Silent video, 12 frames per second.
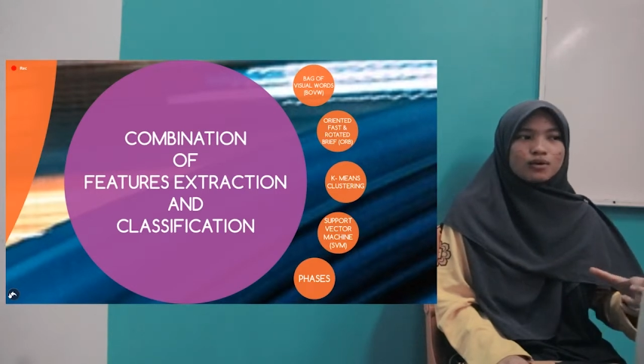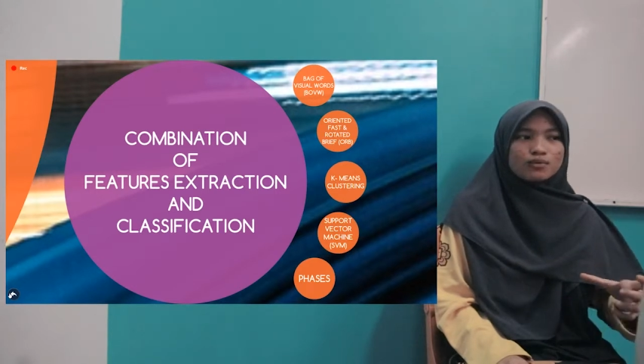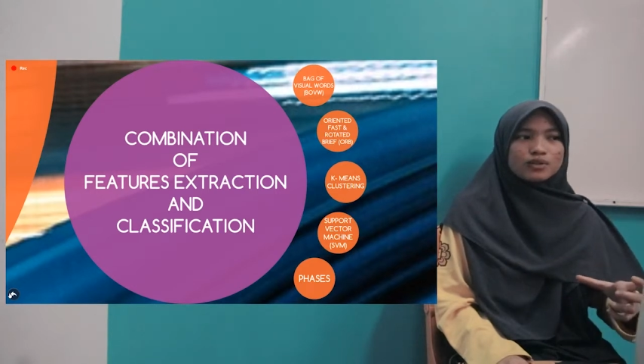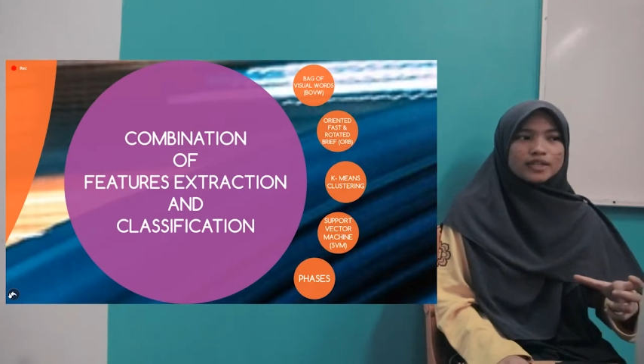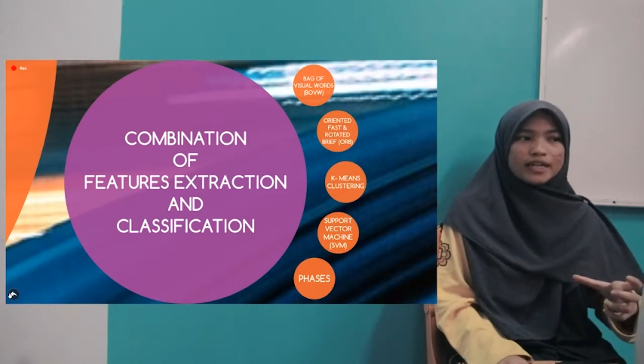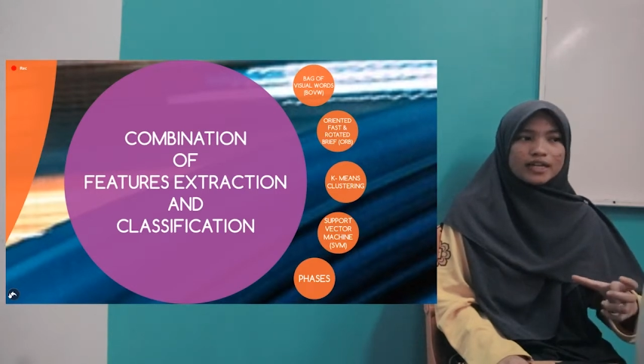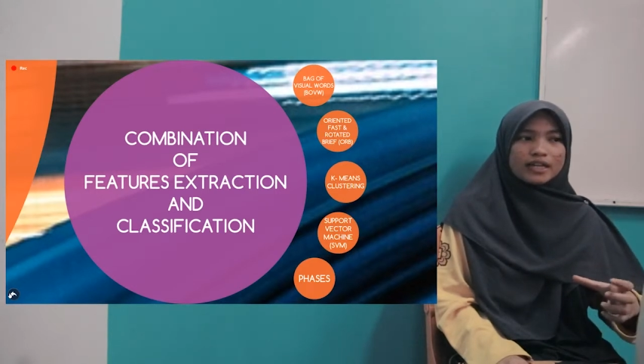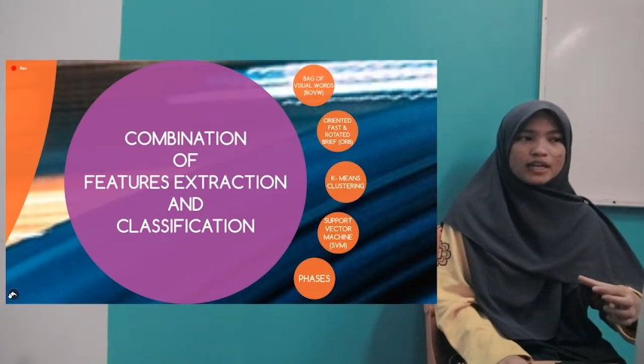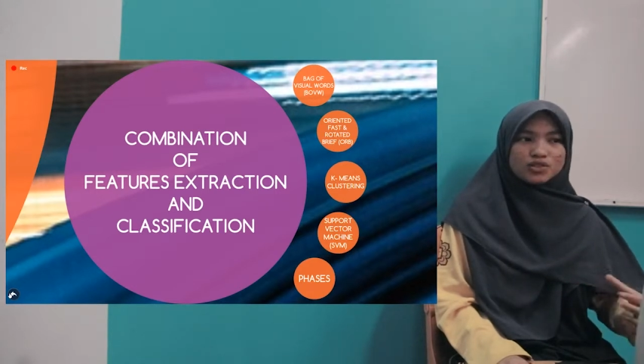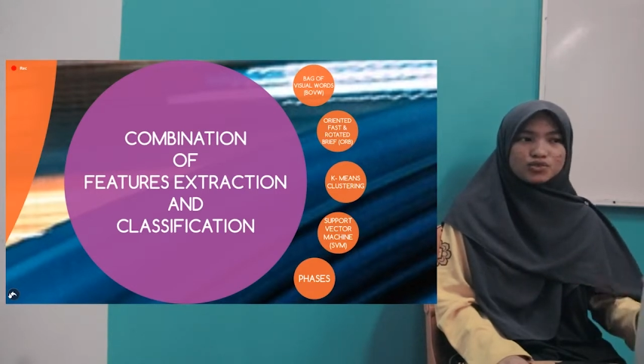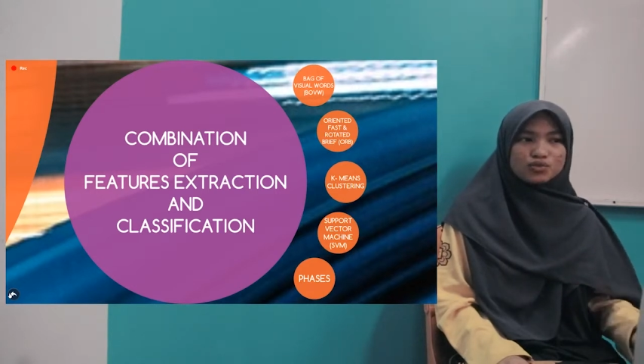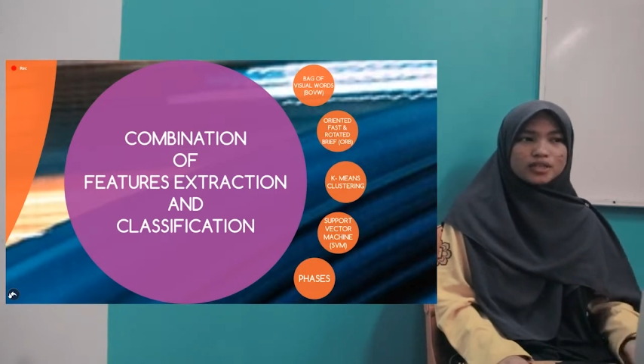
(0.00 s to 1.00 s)
we can
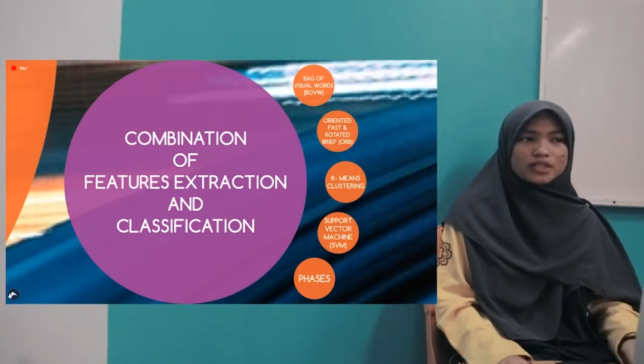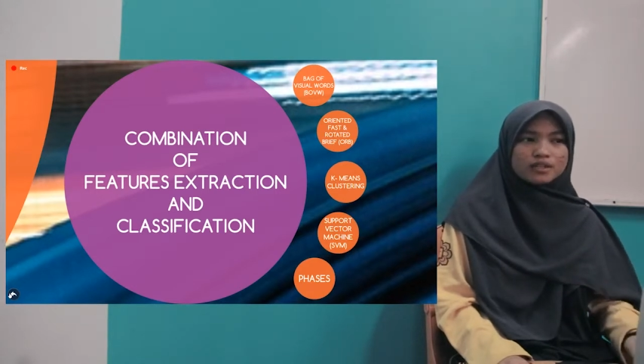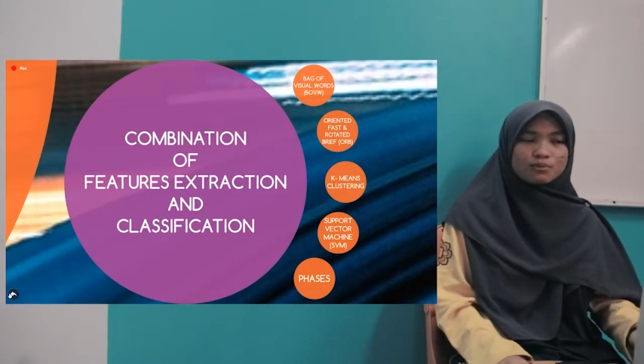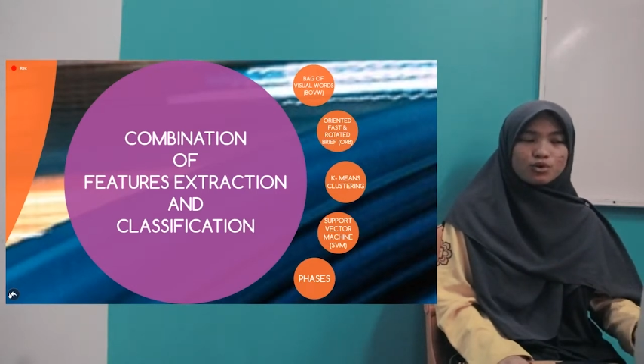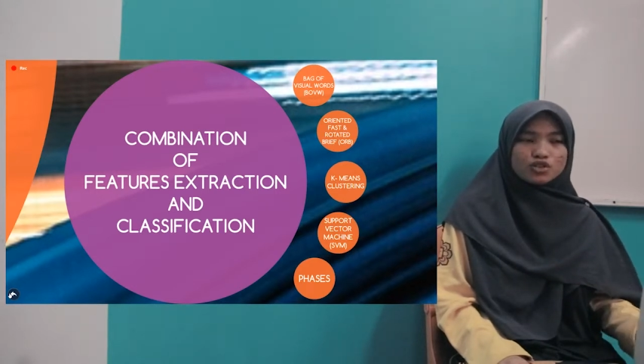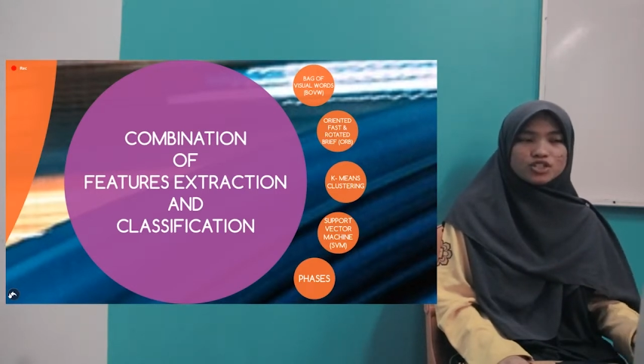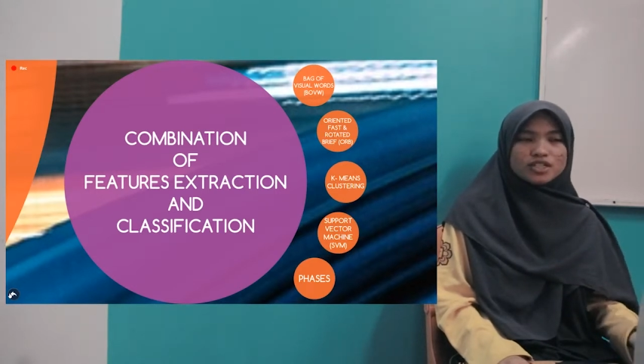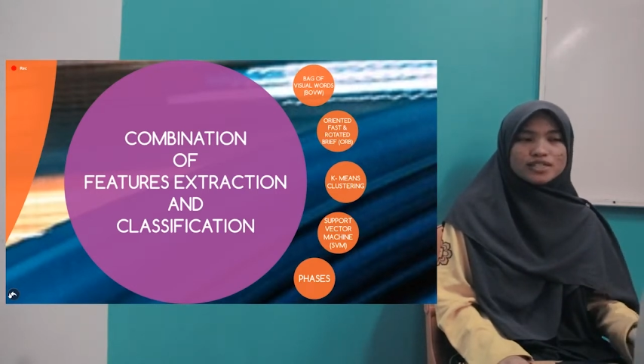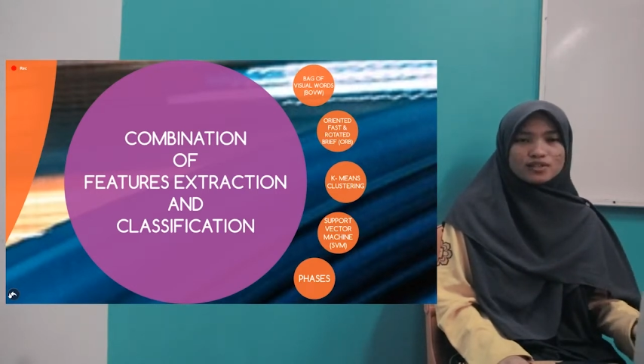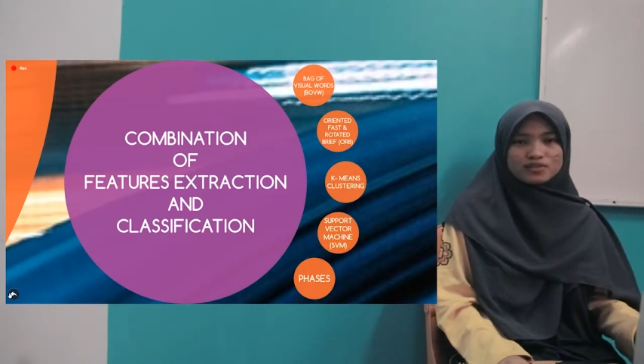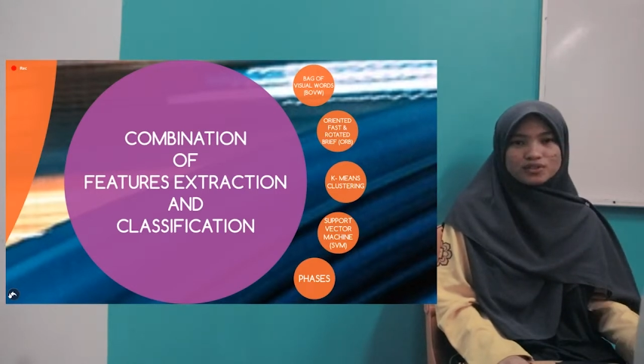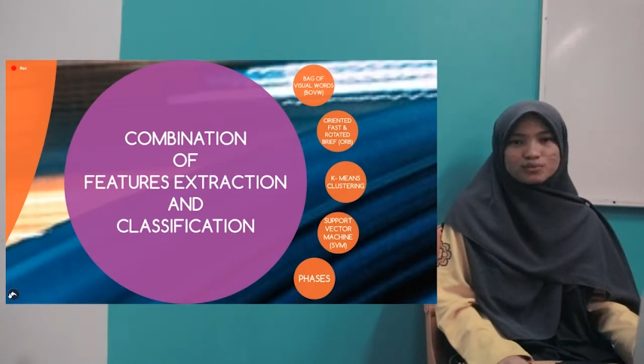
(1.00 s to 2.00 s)
actuate the motions
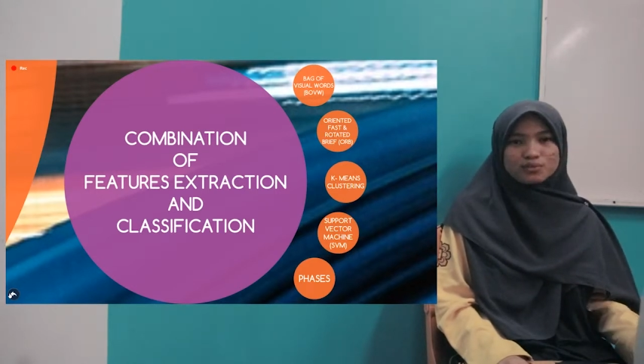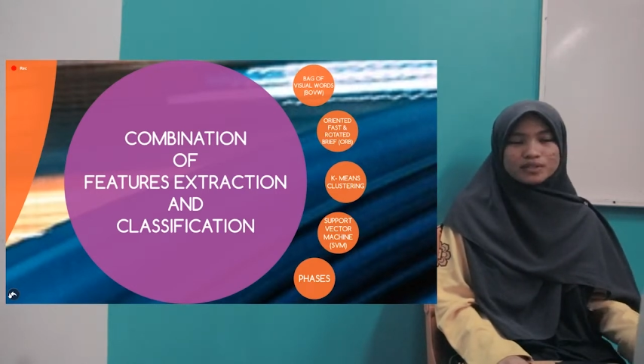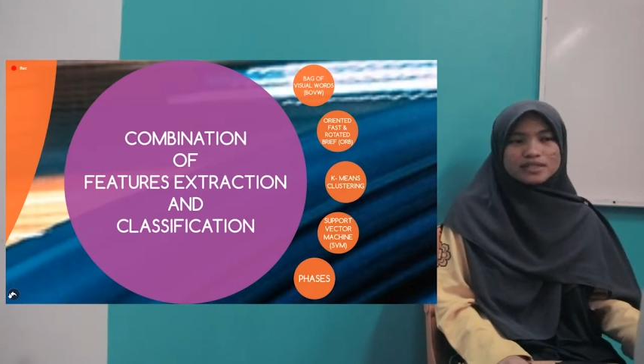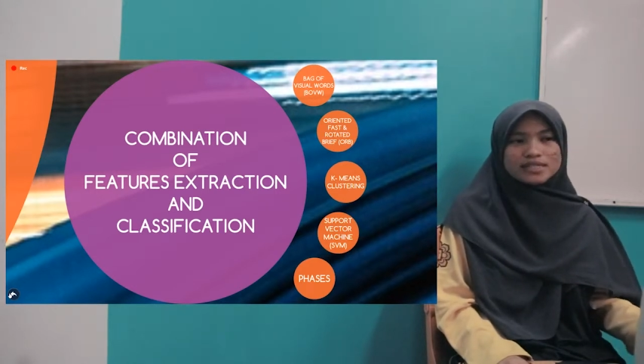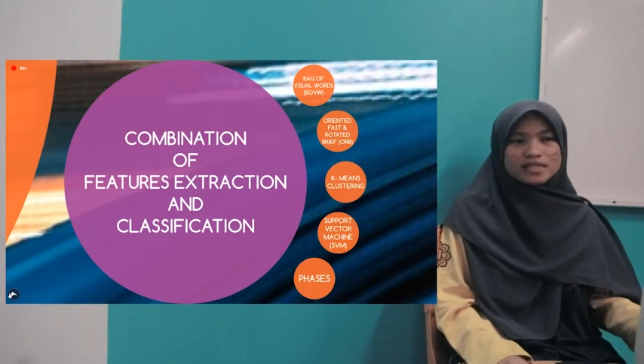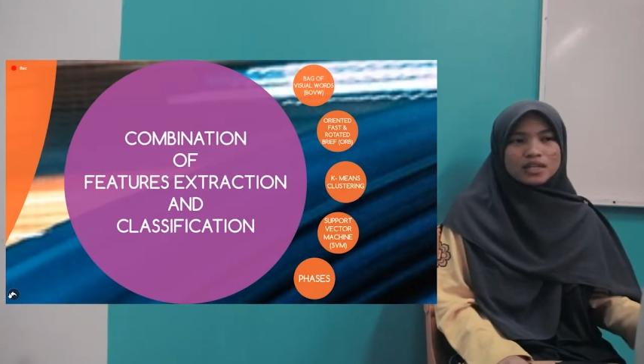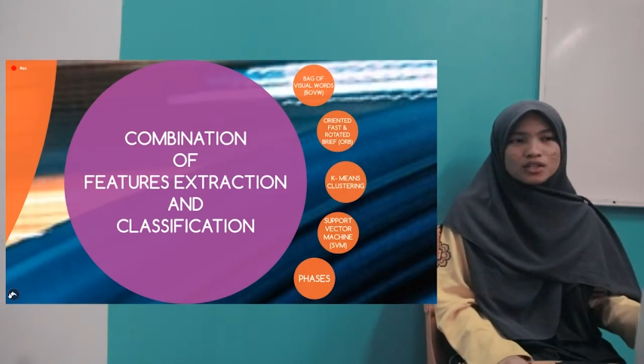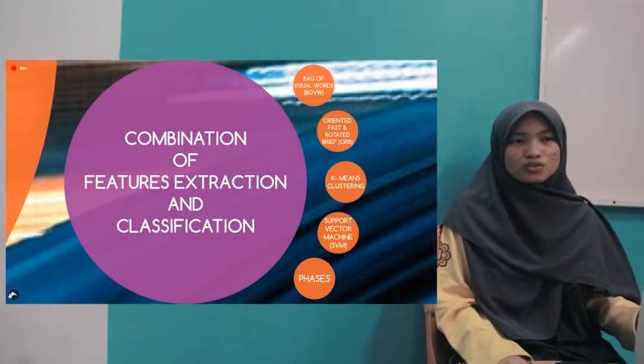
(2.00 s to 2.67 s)
of the wheels